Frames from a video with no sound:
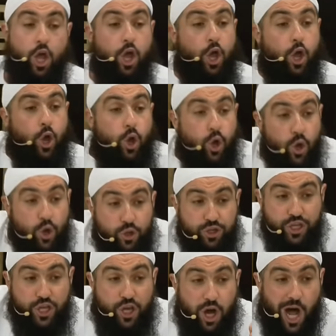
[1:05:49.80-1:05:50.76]
Who
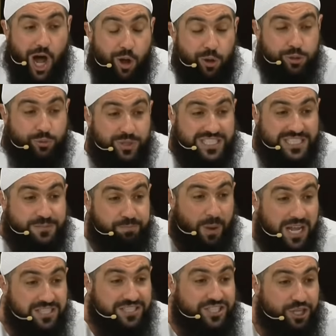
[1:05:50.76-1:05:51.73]
do you hold
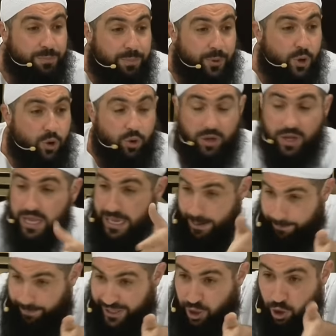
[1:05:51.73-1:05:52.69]
responsible?
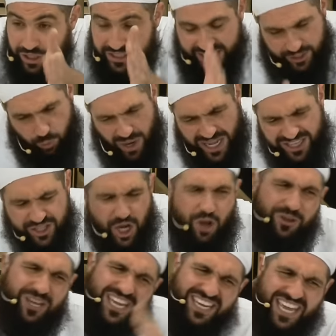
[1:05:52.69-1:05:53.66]
Because in one
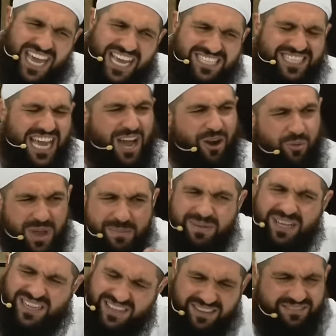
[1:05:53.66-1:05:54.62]
token, yes, our
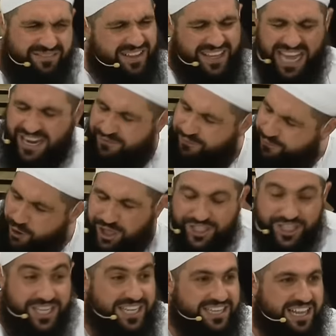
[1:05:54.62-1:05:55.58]
women
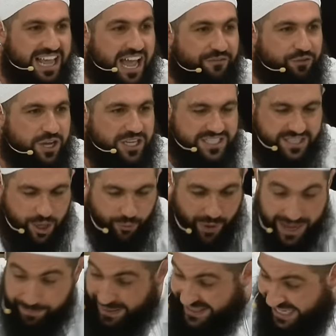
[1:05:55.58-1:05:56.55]
unfortunately have lost their way,
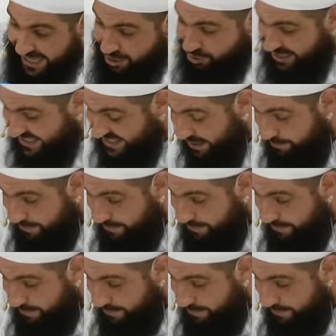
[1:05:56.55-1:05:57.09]
but then look at the